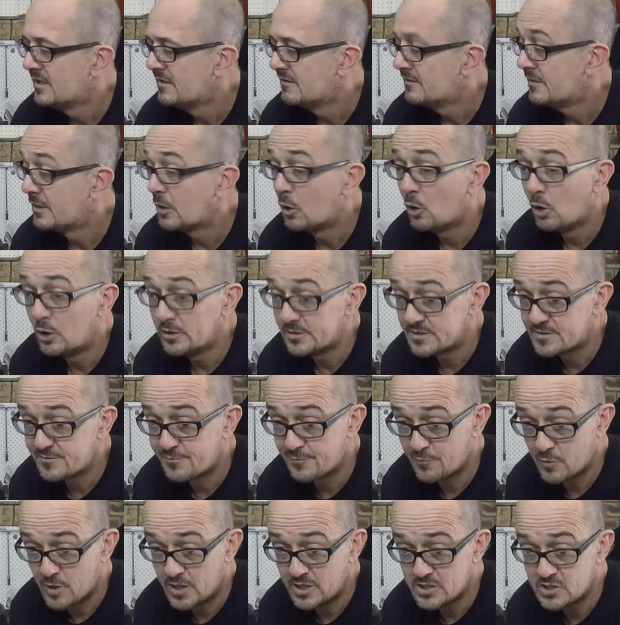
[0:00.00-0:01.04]
The oil is
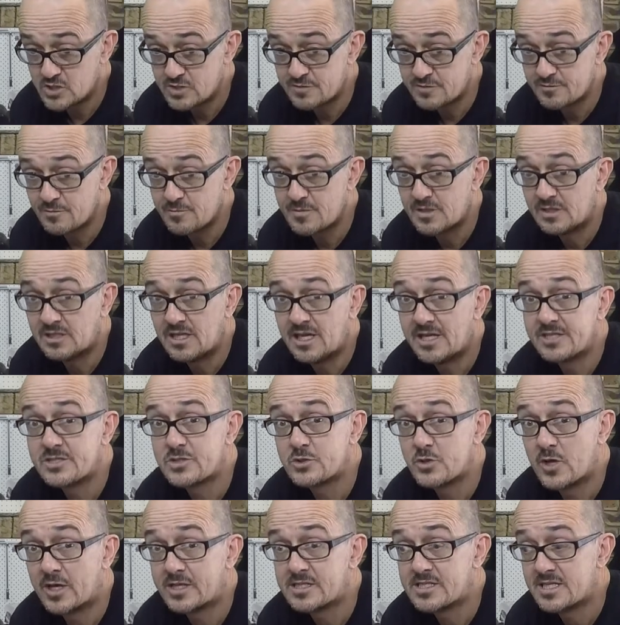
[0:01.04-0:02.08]
fresh from the last
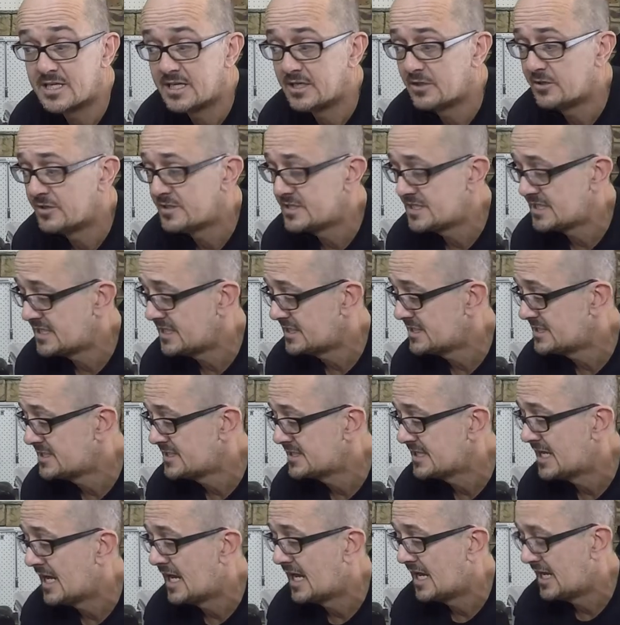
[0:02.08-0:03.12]
track day I did.
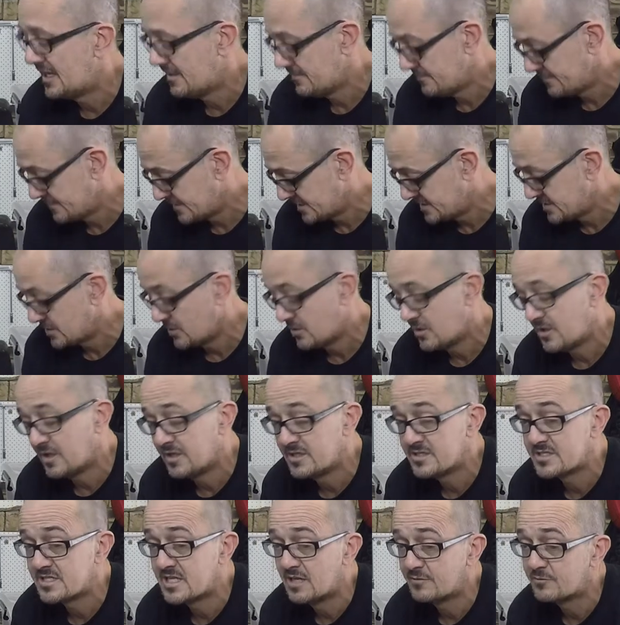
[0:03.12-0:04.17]
The
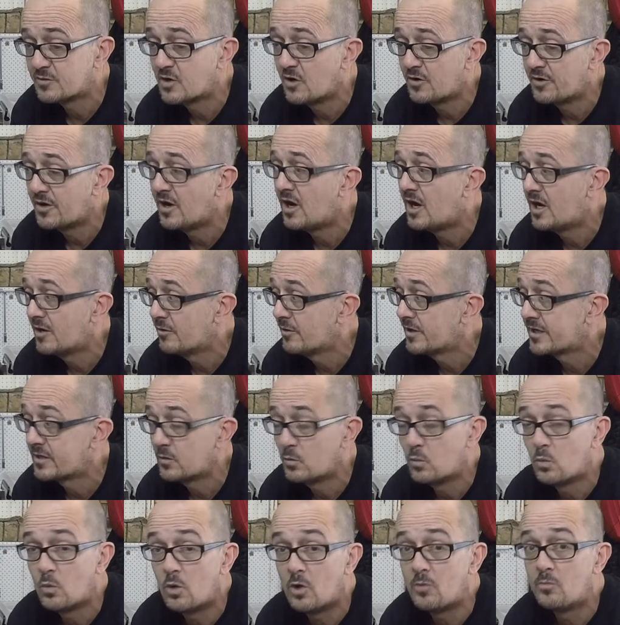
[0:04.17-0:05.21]
tyres have got, I reckon,
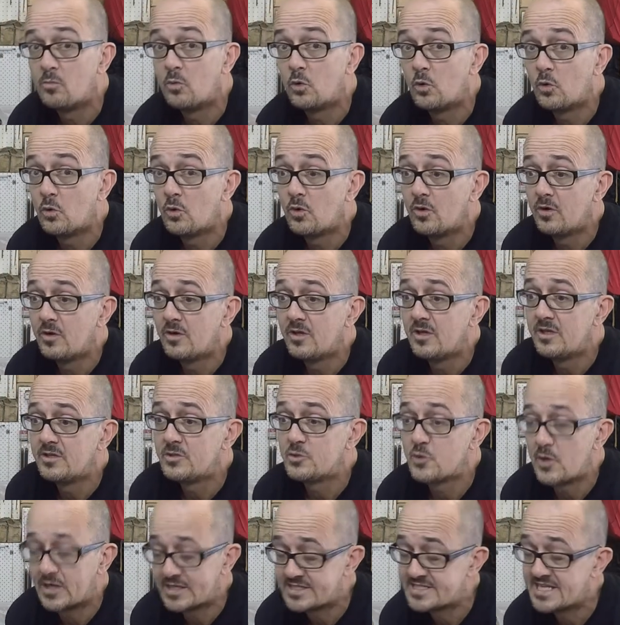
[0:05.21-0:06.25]
1 more
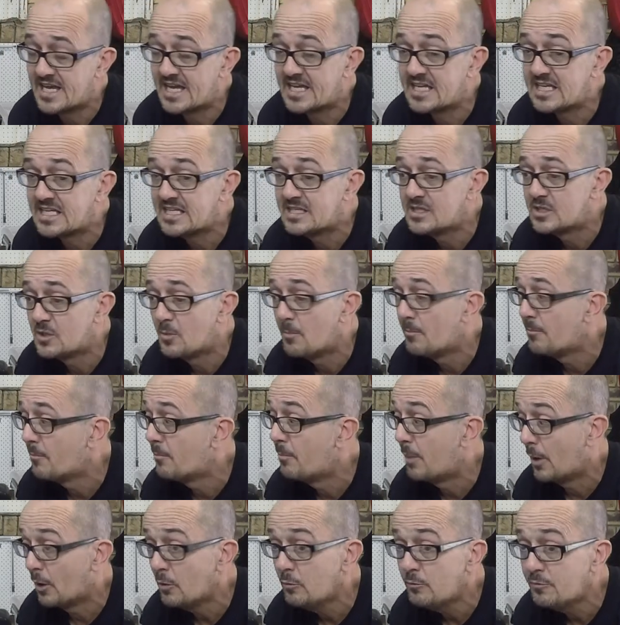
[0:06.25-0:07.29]
track day in them
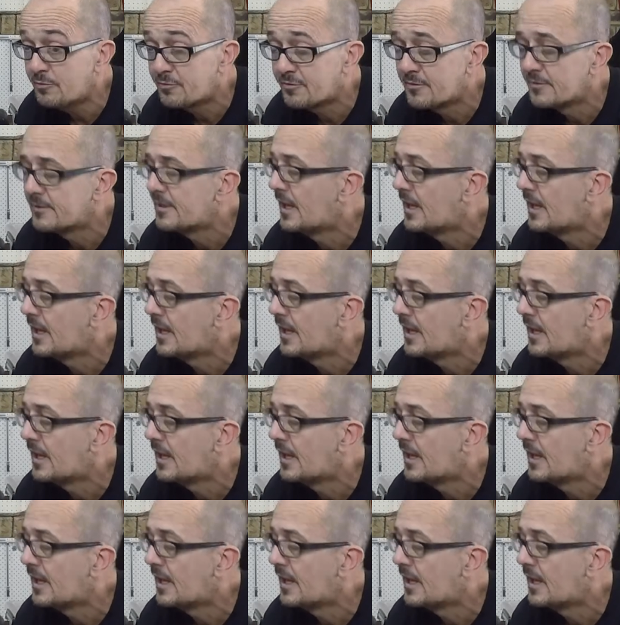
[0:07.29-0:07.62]
both.